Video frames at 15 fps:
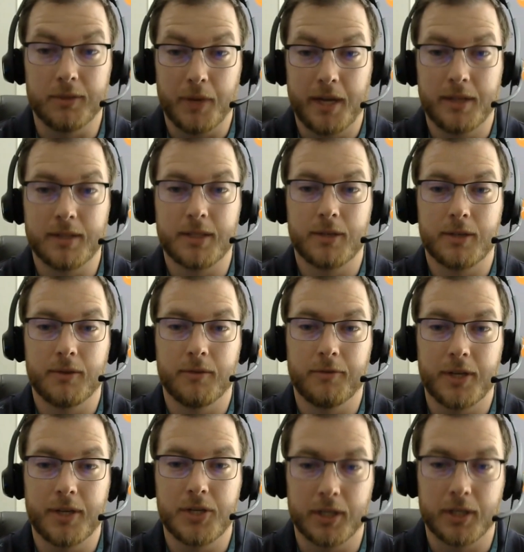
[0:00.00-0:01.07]
wait until
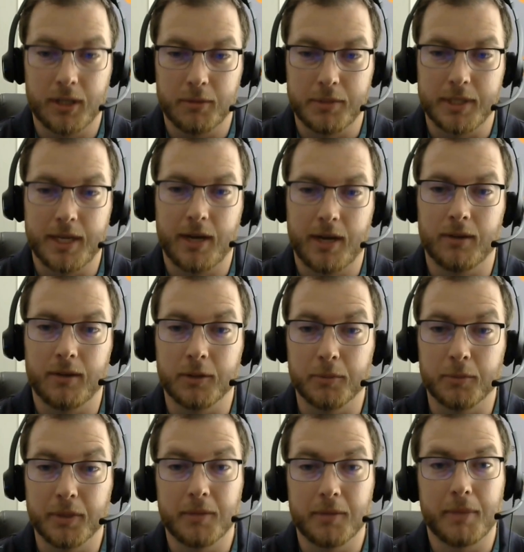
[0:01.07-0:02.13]
inflation comes down a
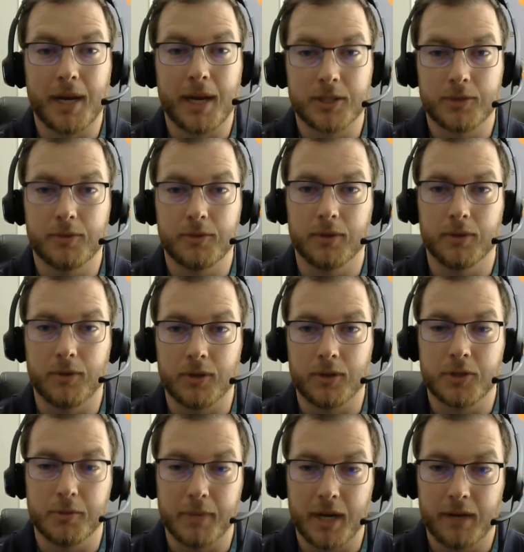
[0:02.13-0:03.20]
little bit and back to our
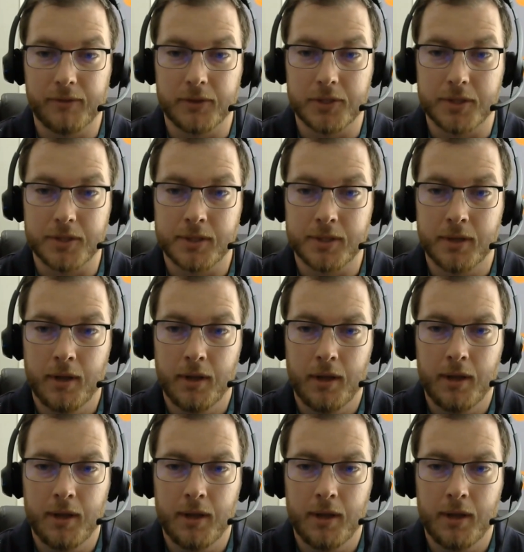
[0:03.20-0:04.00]
long-term averages.